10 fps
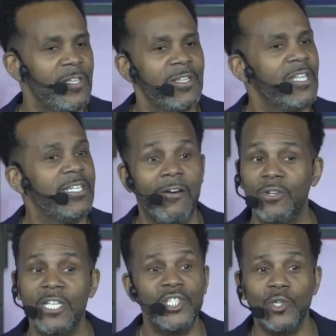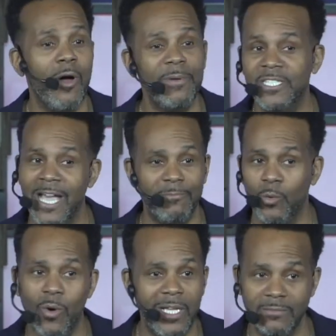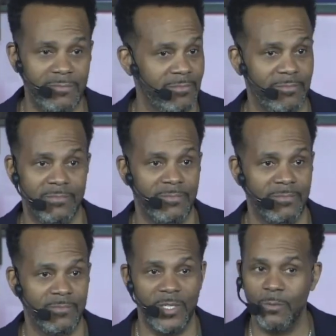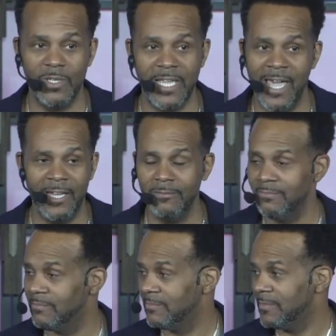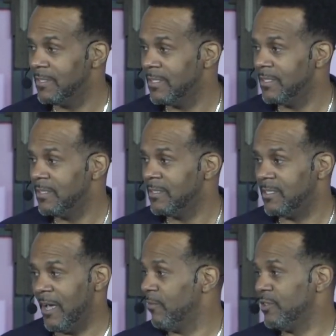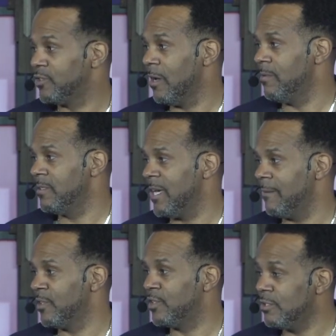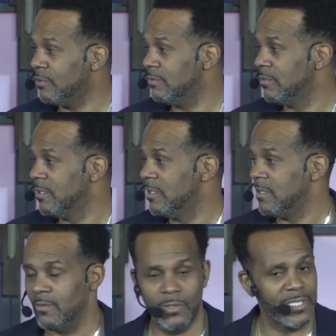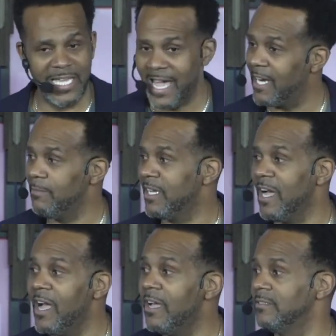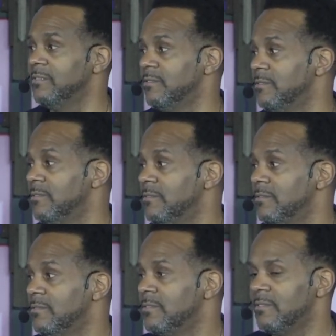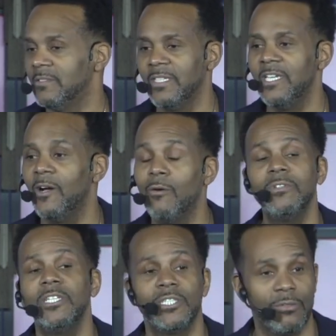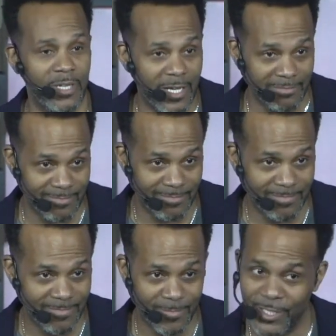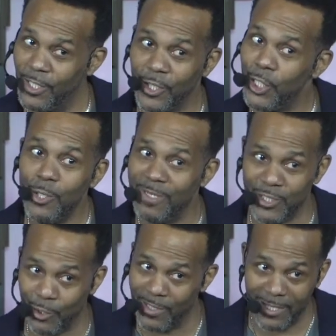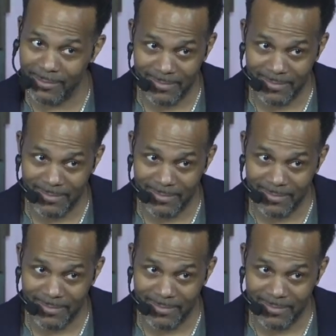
The devil didn't show up in chapter 1 when it was Adam. Javelin showed up in chapter 2 when it was Adam and God. He only showed up when another human showed up.